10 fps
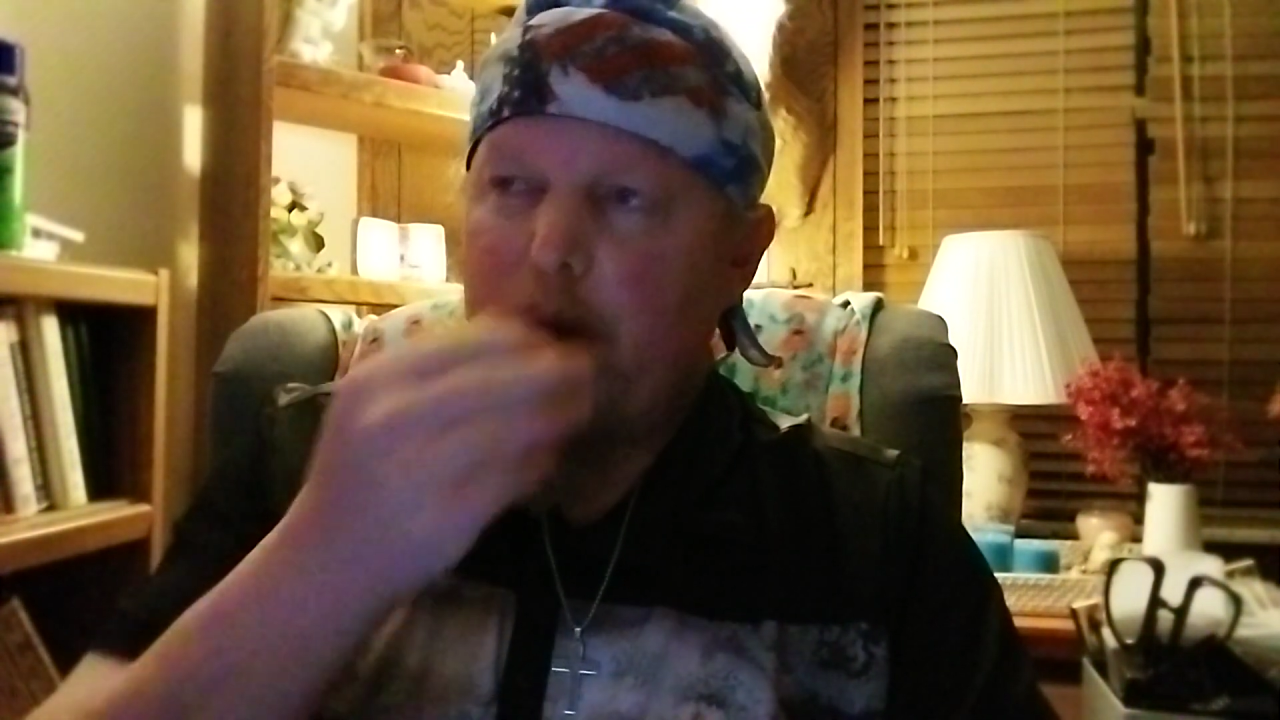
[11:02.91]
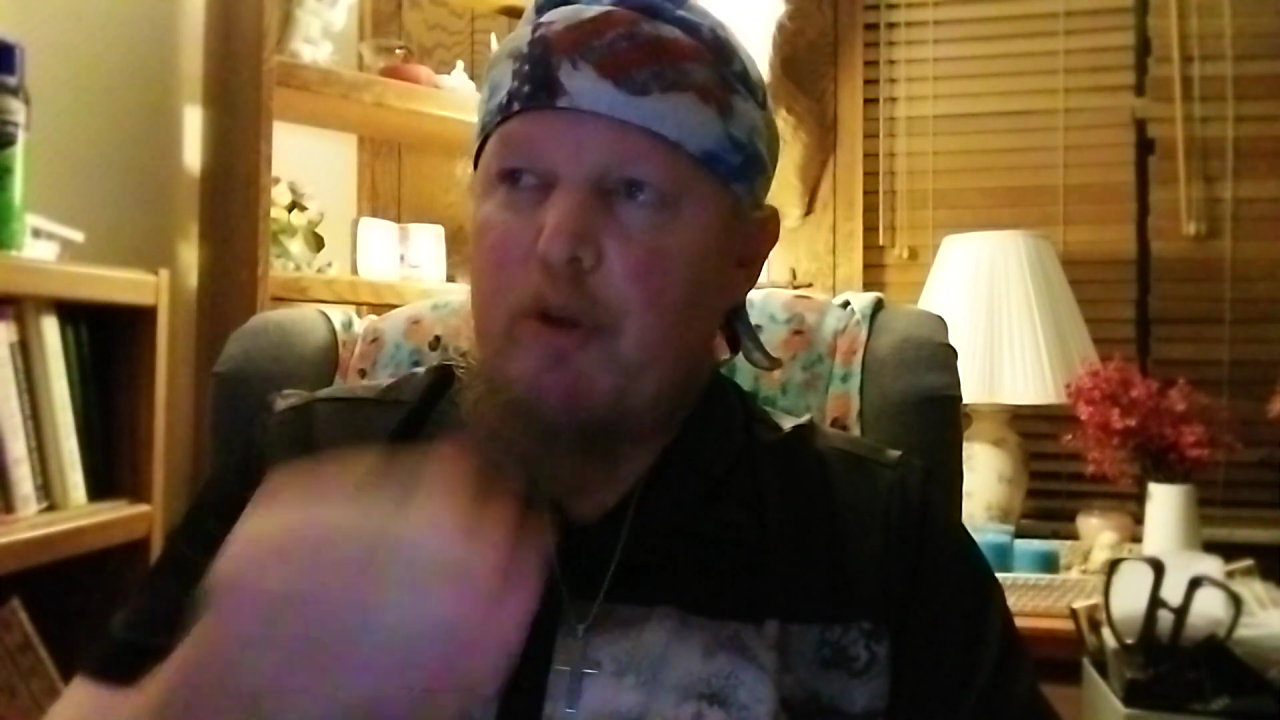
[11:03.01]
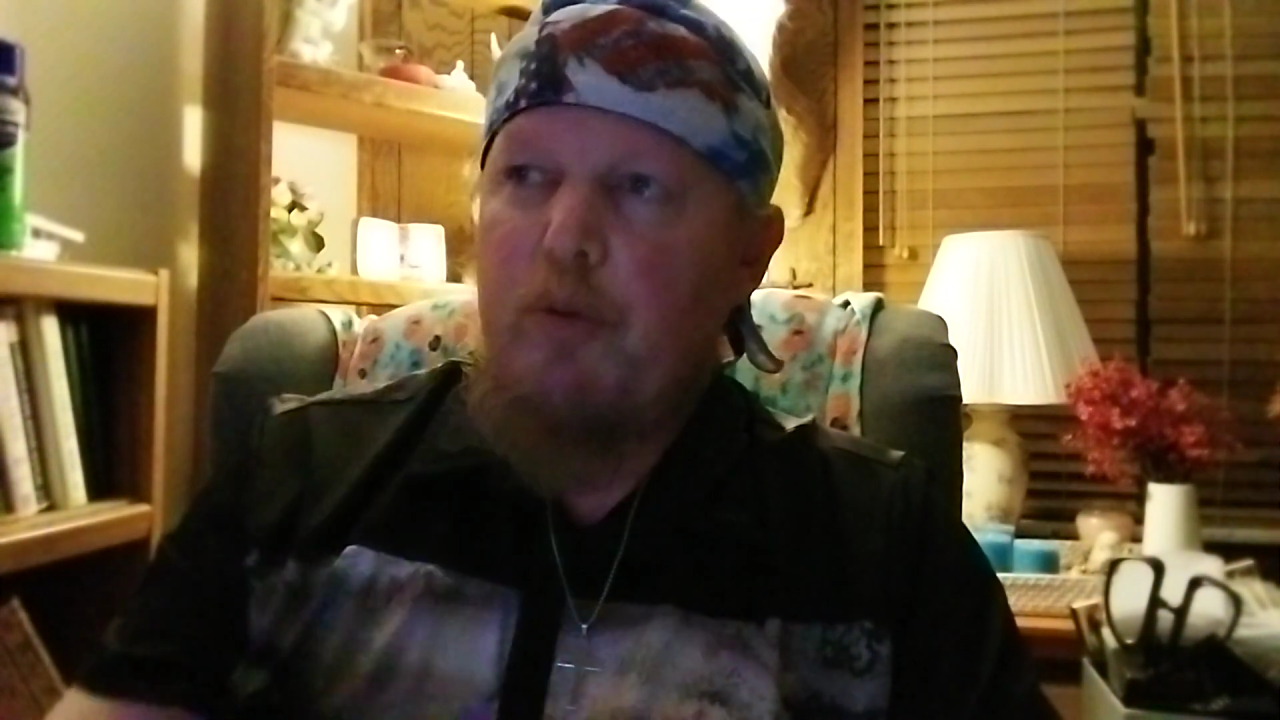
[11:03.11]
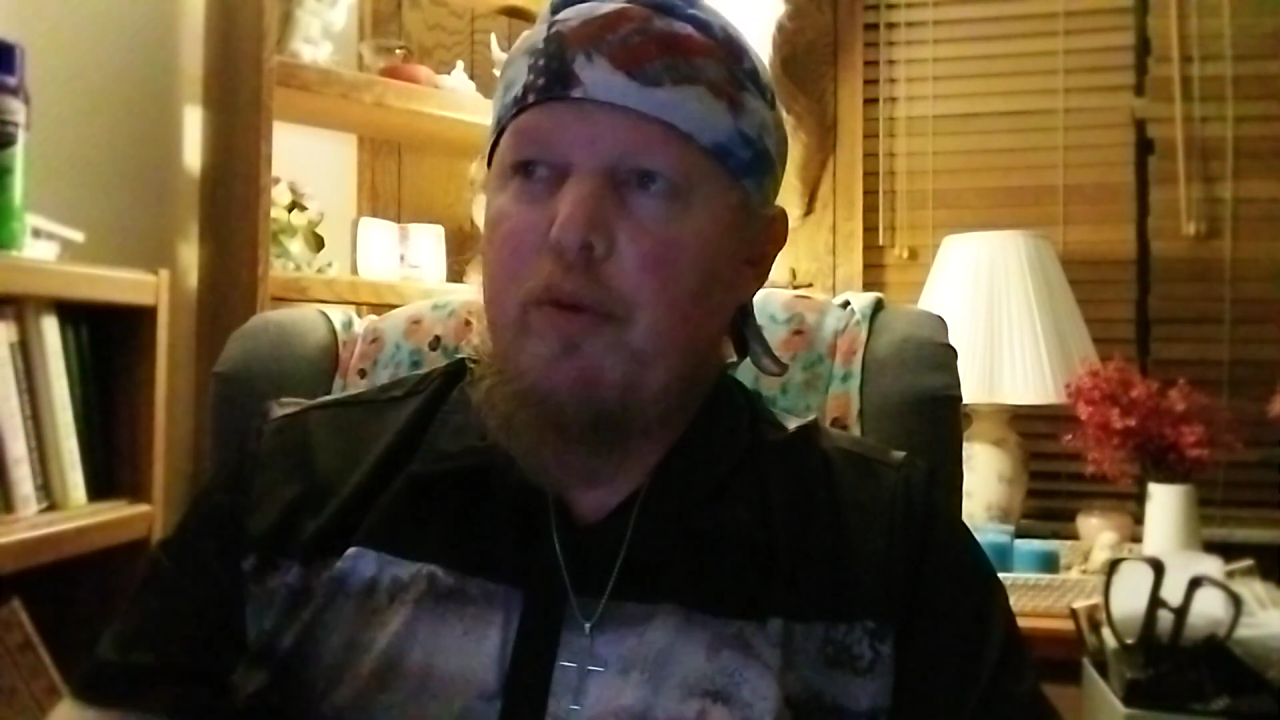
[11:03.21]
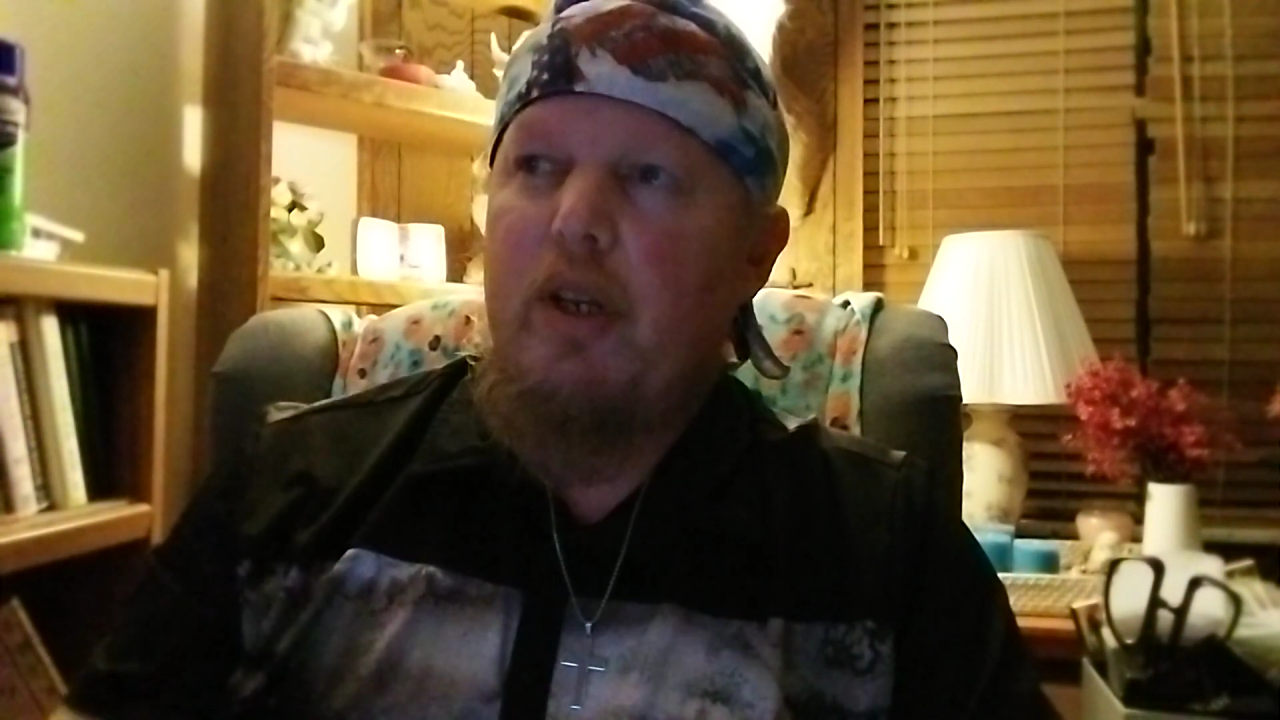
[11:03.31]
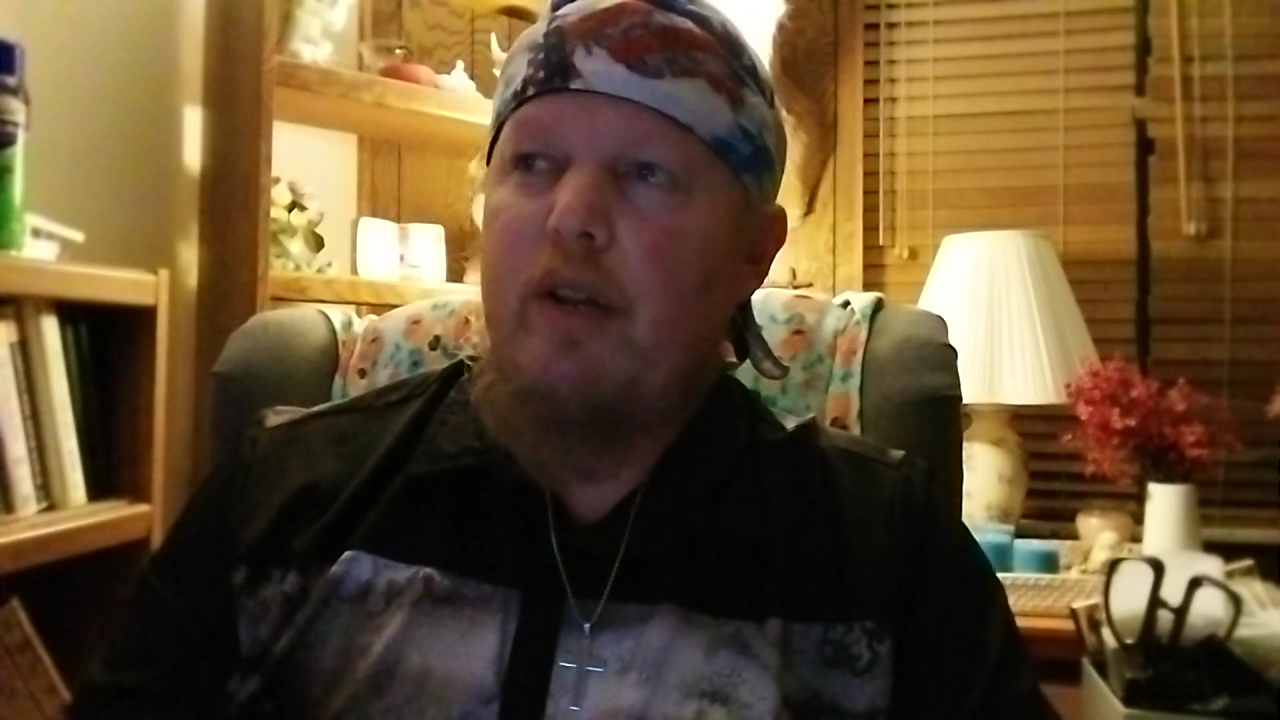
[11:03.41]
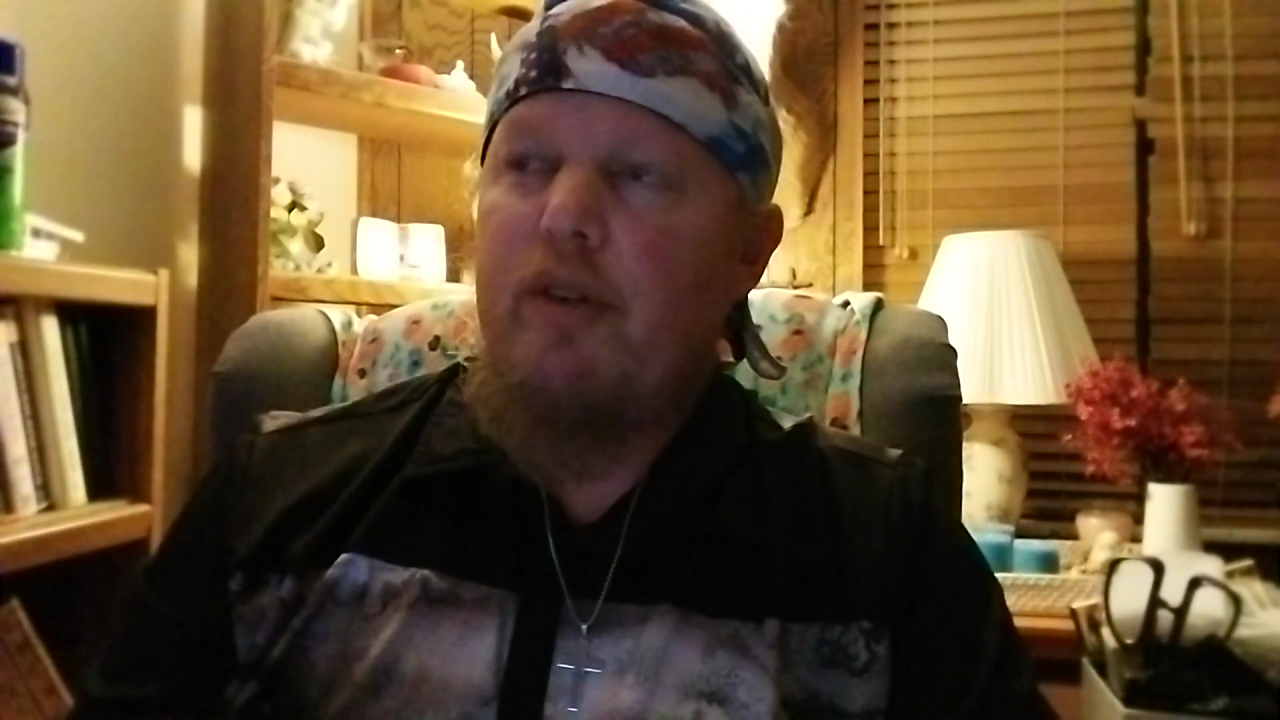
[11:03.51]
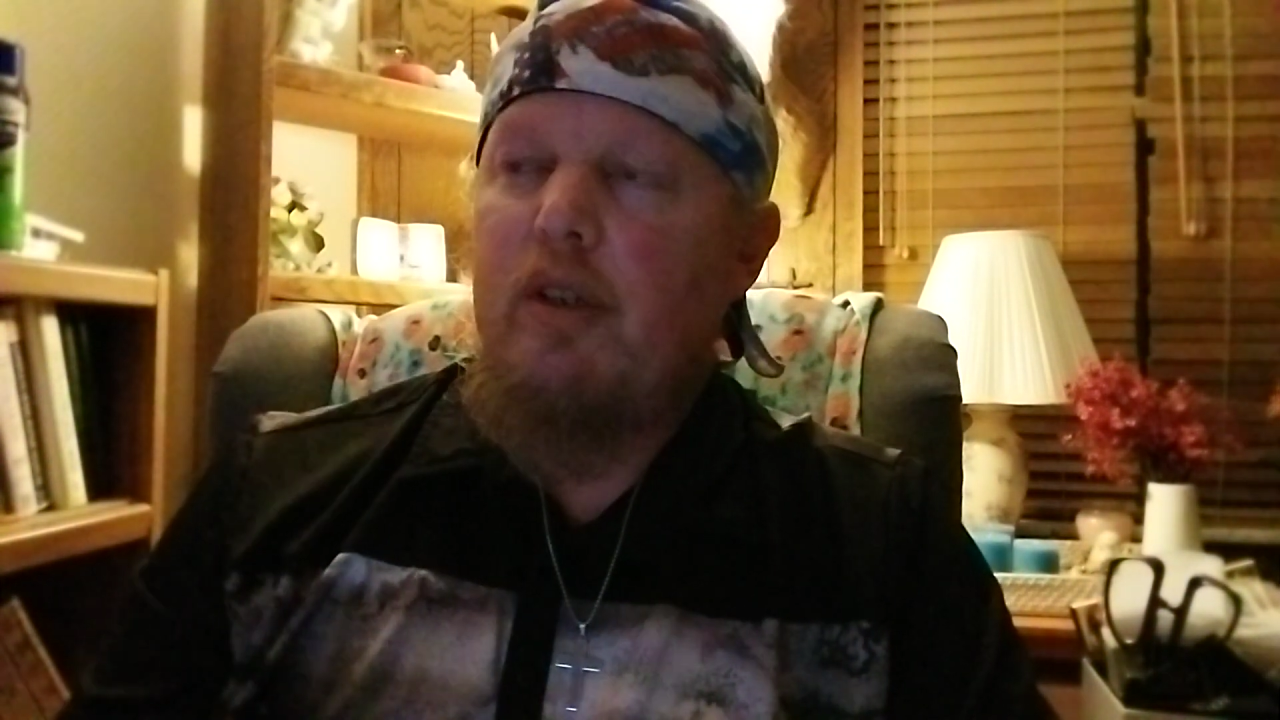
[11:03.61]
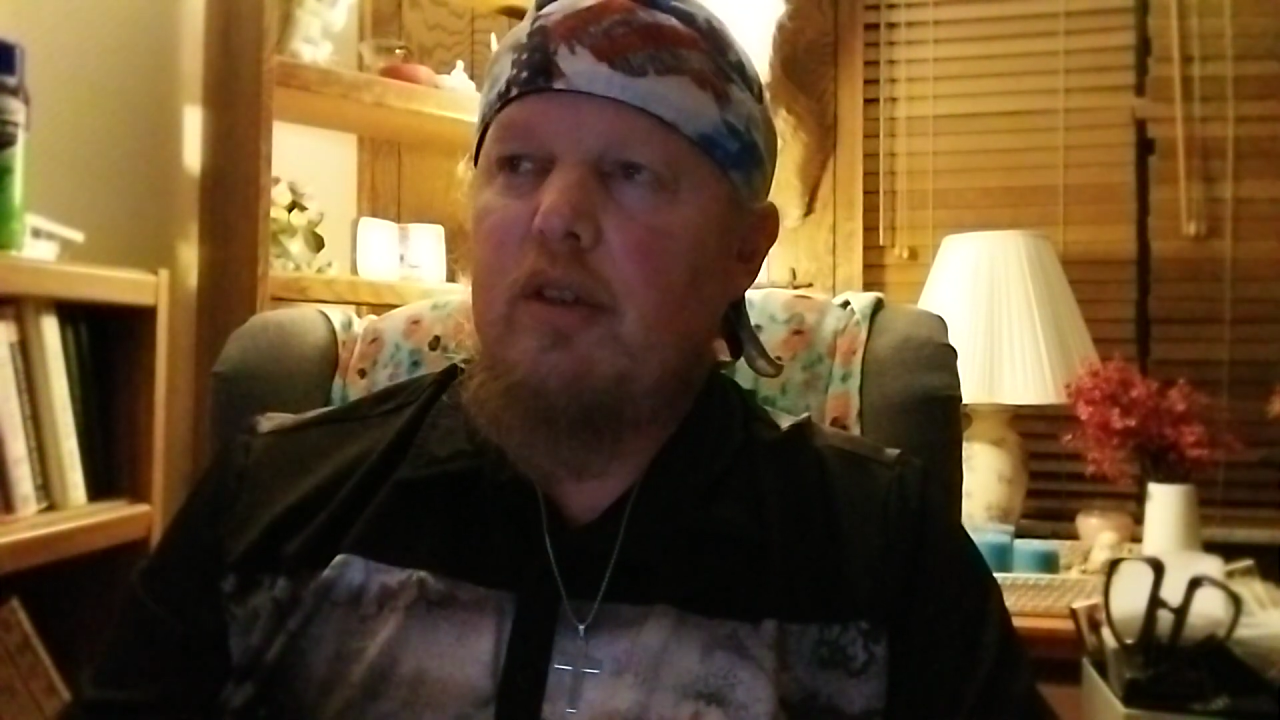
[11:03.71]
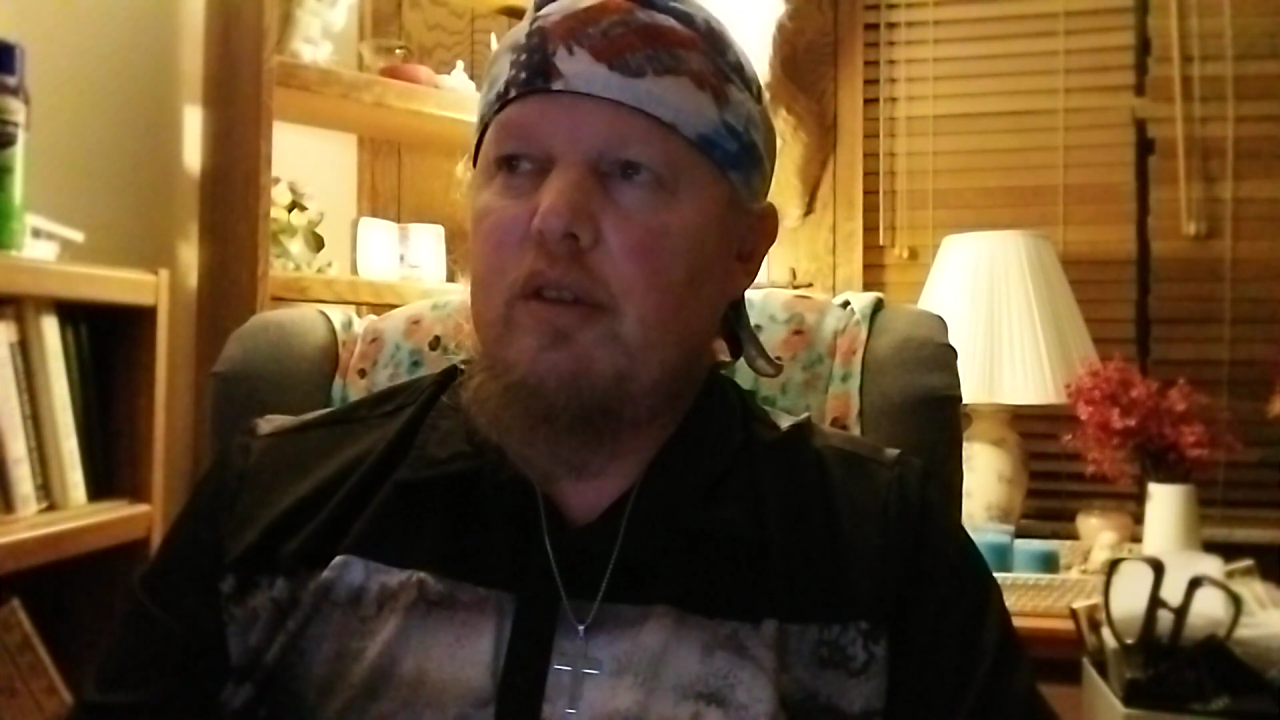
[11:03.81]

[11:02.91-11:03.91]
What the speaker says: out with one every,